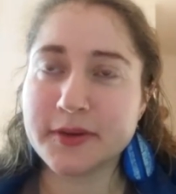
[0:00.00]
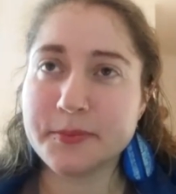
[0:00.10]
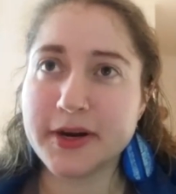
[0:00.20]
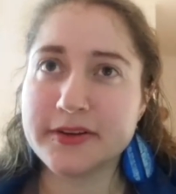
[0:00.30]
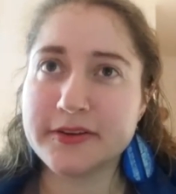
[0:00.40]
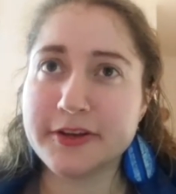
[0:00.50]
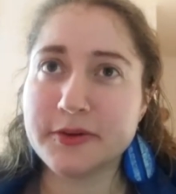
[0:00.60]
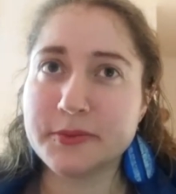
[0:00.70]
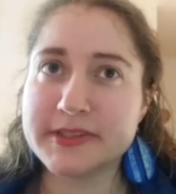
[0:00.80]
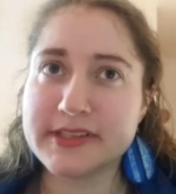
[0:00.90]
Part of it
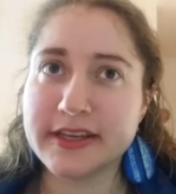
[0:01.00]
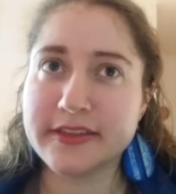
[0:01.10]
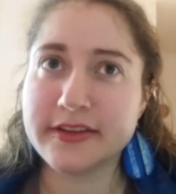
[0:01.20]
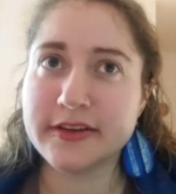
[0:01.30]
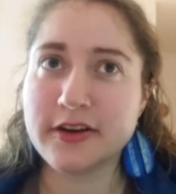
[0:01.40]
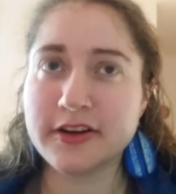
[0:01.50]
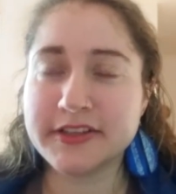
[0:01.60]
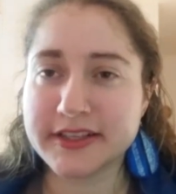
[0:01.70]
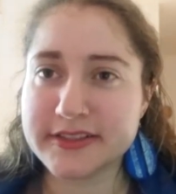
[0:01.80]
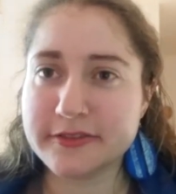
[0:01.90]
was like the
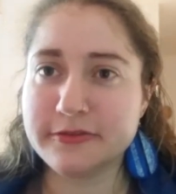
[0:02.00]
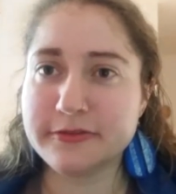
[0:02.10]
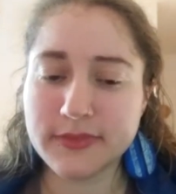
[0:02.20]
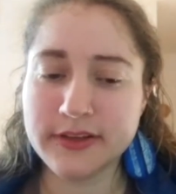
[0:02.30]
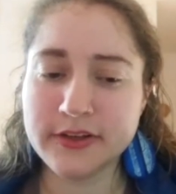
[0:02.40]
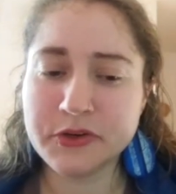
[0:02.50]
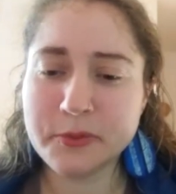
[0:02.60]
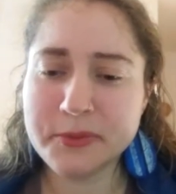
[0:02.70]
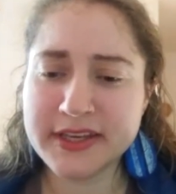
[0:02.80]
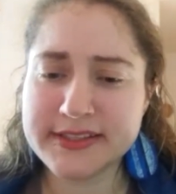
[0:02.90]
context of, you know,
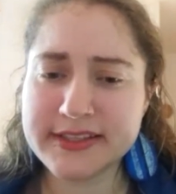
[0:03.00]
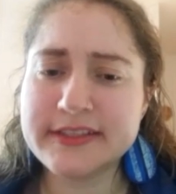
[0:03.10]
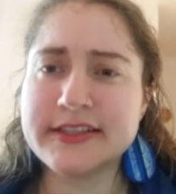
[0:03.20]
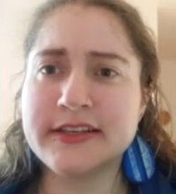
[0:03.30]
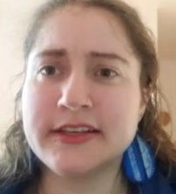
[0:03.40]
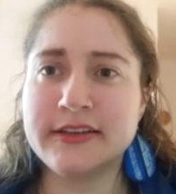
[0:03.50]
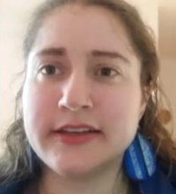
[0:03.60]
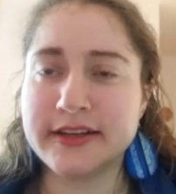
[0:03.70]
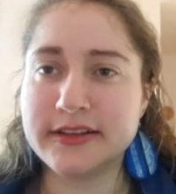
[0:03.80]
not being a citizen and that